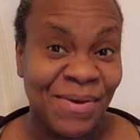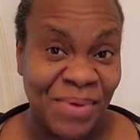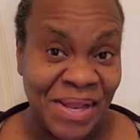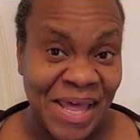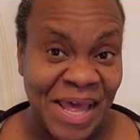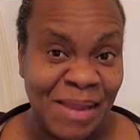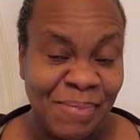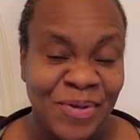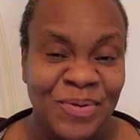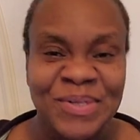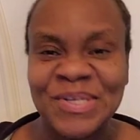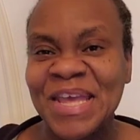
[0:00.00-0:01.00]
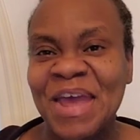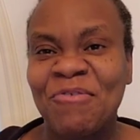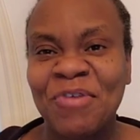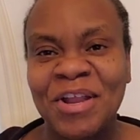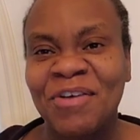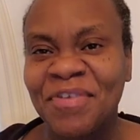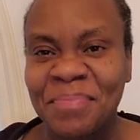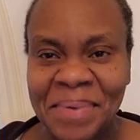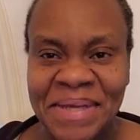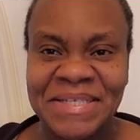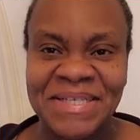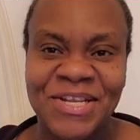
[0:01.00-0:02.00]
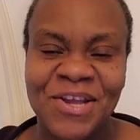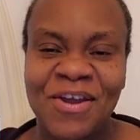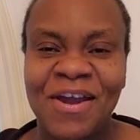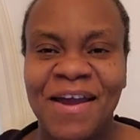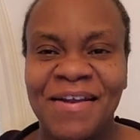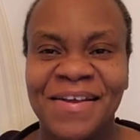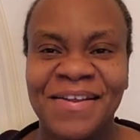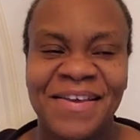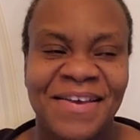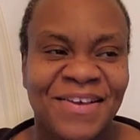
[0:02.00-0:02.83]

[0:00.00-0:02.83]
will help you to get rid of the pest in your garden.